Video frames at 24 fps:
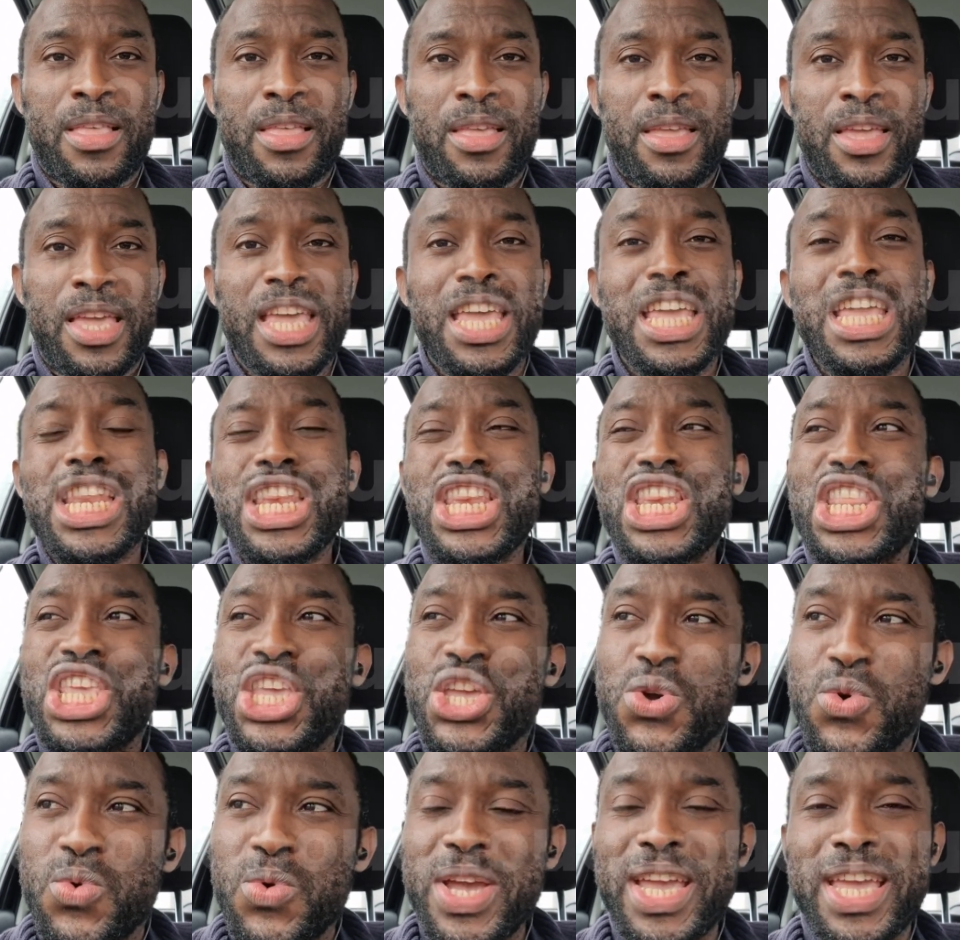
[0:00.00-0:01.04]
He
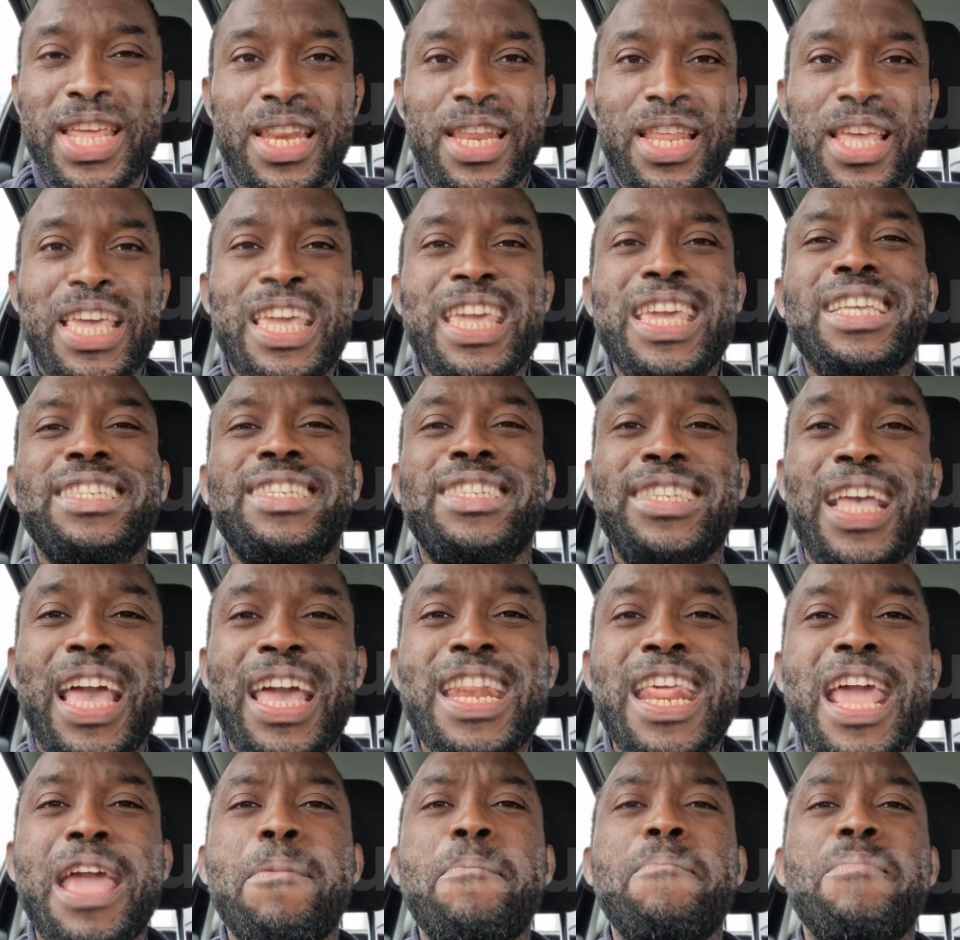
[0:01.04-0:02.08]
knew it. He said
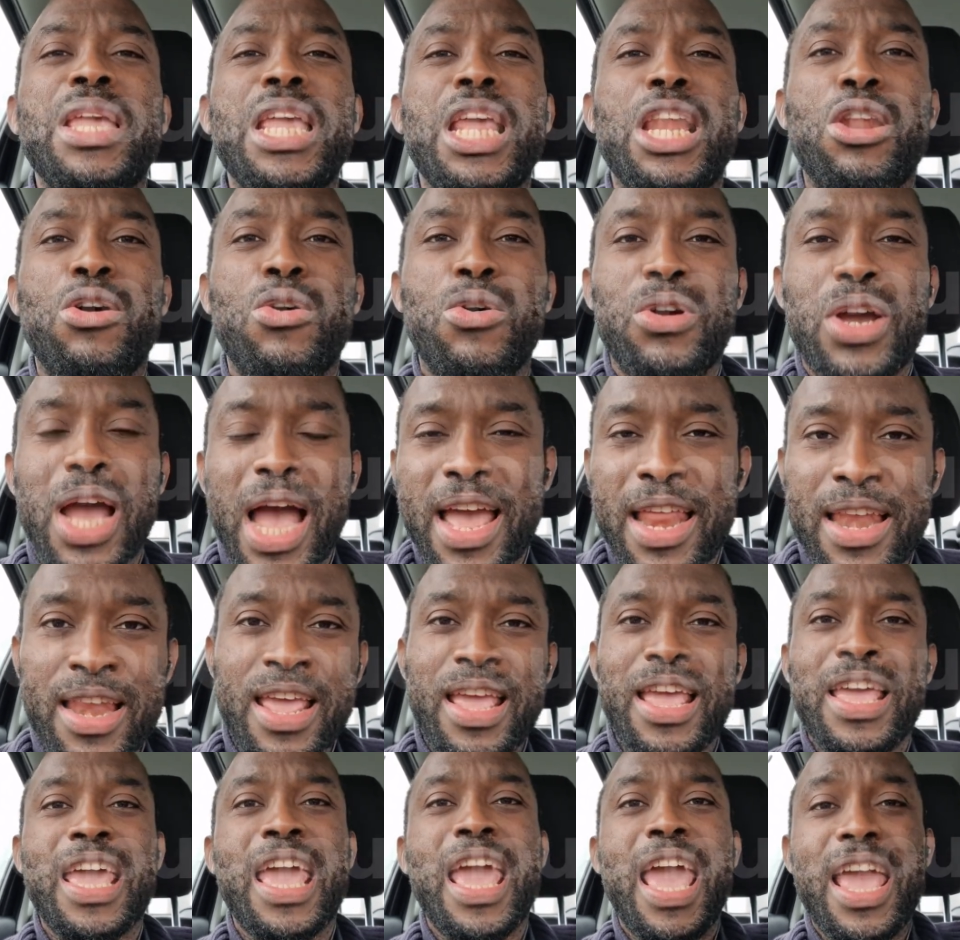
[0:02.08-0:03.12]
Emilogun.
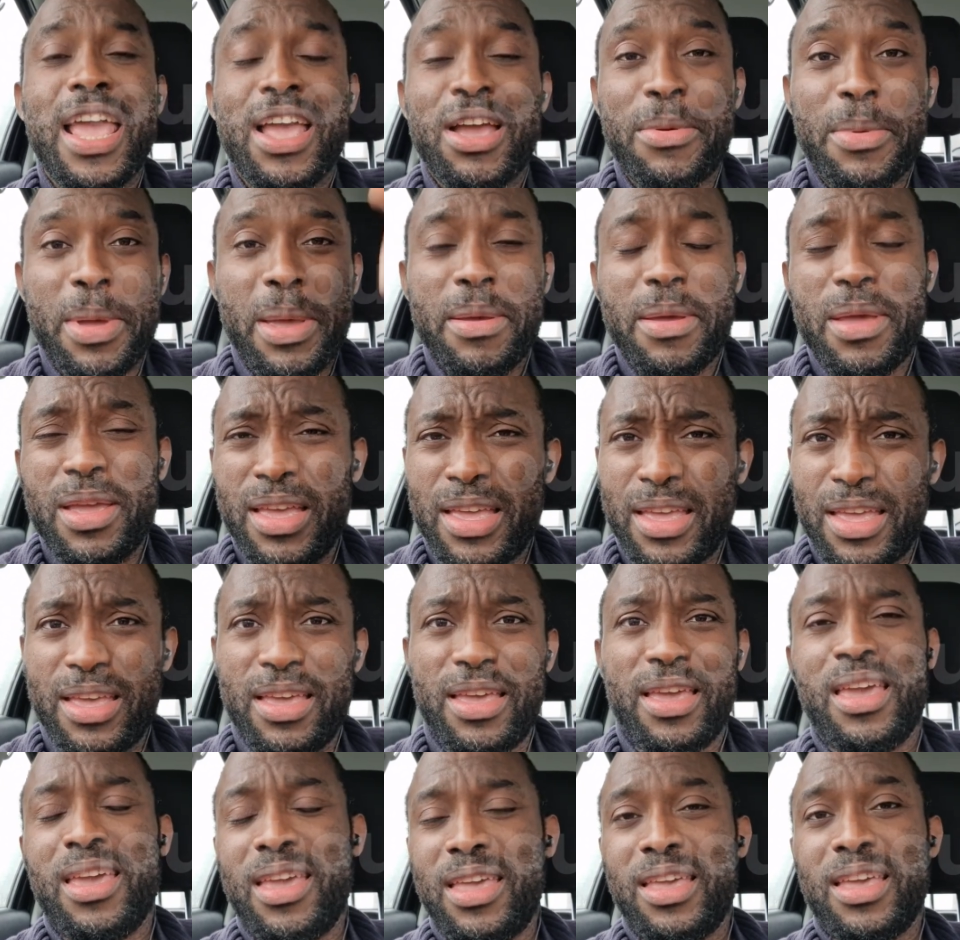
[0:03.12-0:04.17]
Is
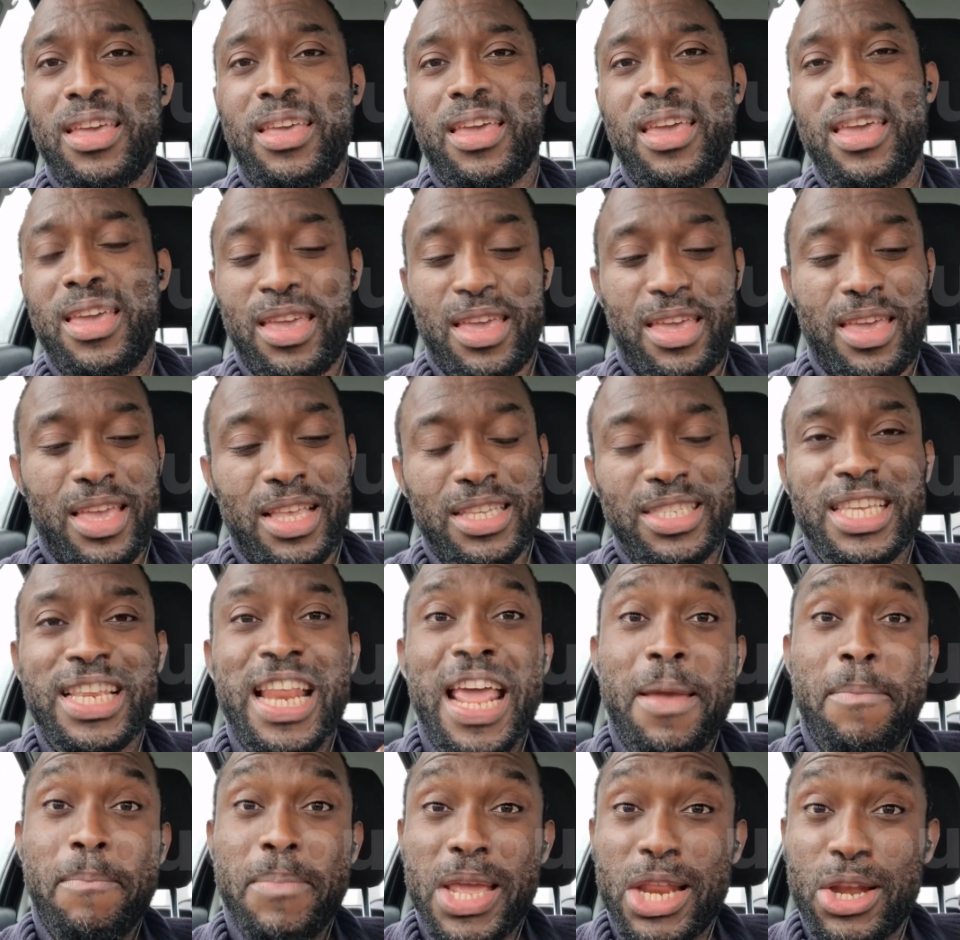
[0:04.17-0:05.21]
it
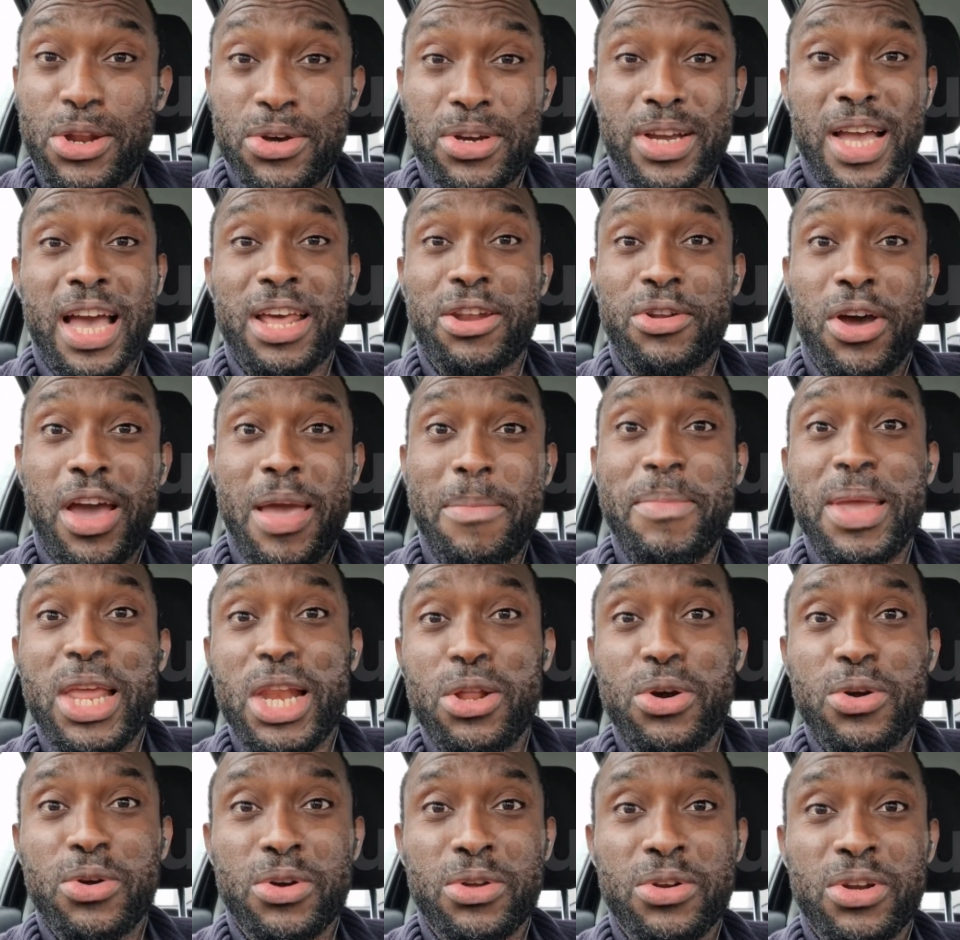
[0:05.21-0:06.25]
Emilogun or
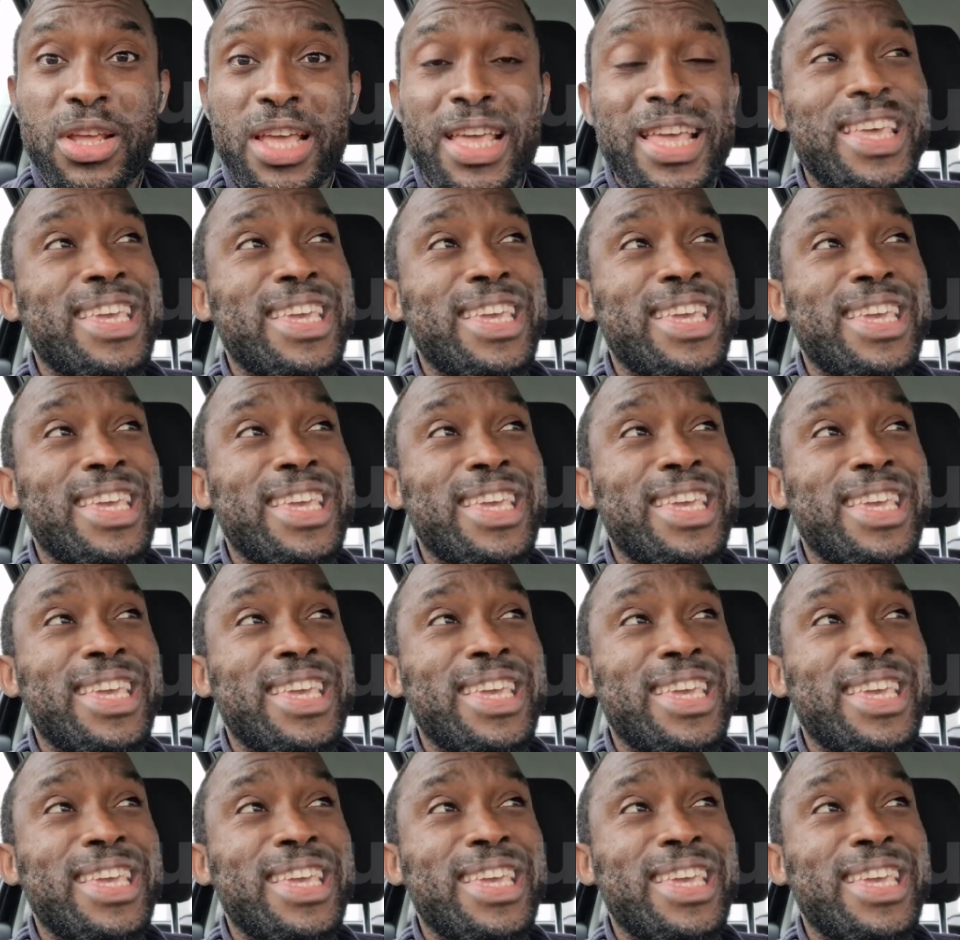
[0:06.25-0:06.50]
Emilogun?